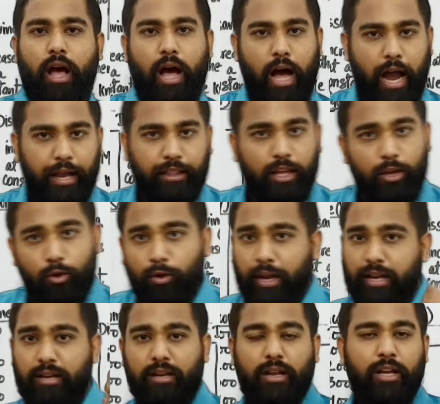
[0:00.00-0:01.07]
Either you
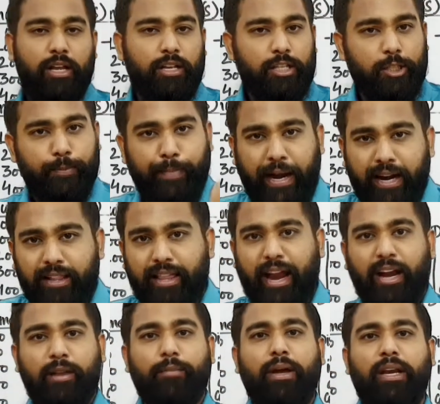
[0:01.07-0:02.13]
can spend
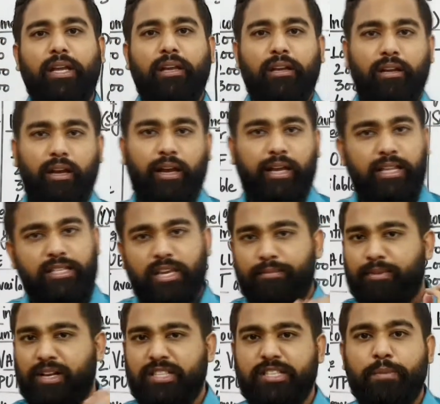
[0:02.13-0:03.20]
that money in
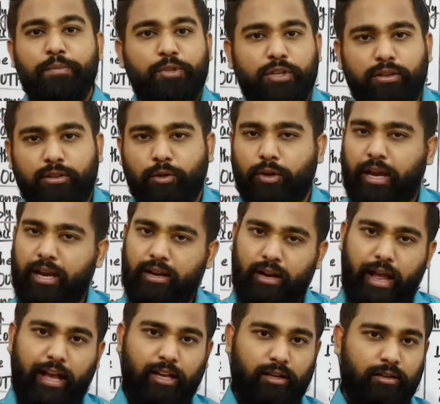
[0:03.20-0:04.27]
some consumption, you
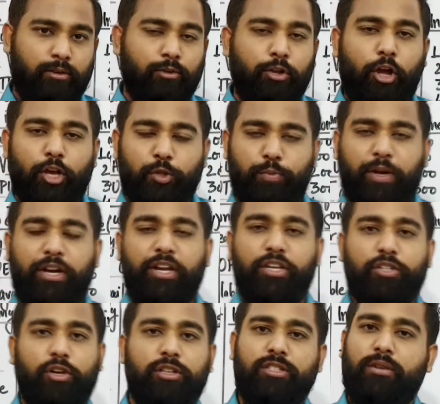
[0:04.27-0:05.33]
can do your
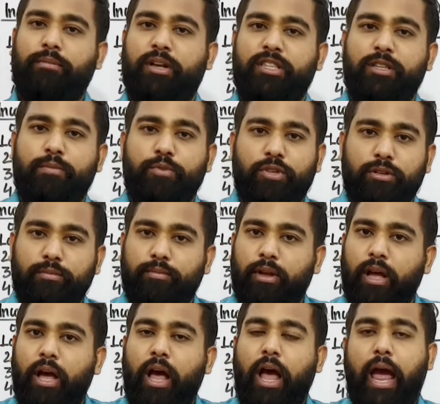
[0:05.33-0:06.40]
expenditure on some consumption,
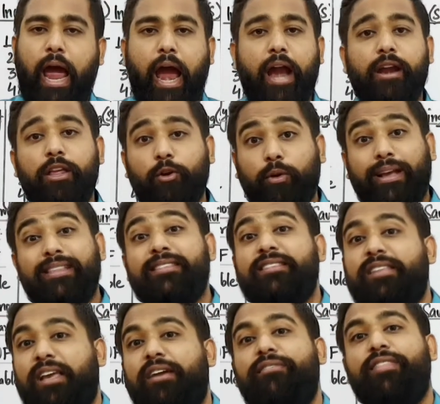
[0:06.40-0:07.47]
and you can
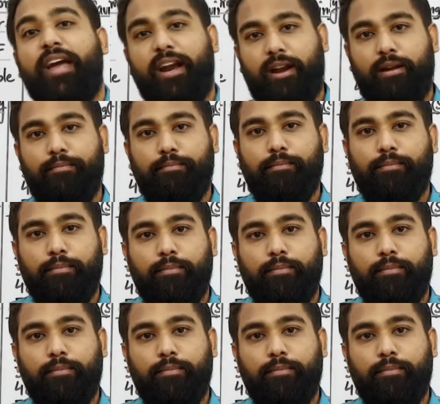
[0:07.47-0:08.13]
save that up.